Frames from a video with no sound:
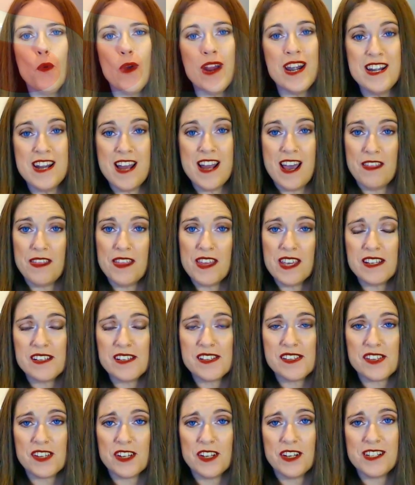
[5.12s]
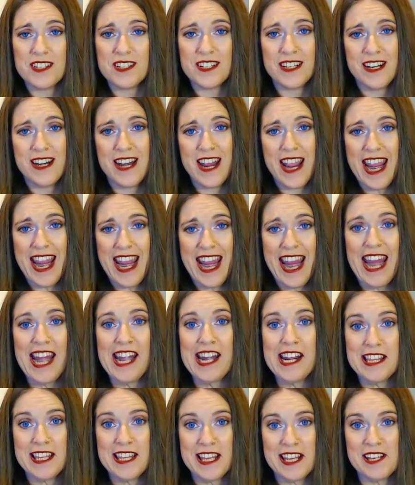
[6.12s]
When nothing is certain,
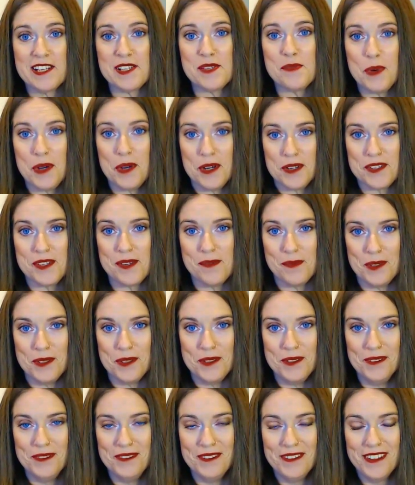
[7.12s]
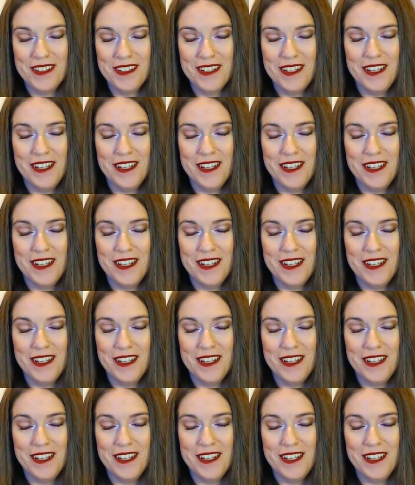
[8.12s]
anything is possible.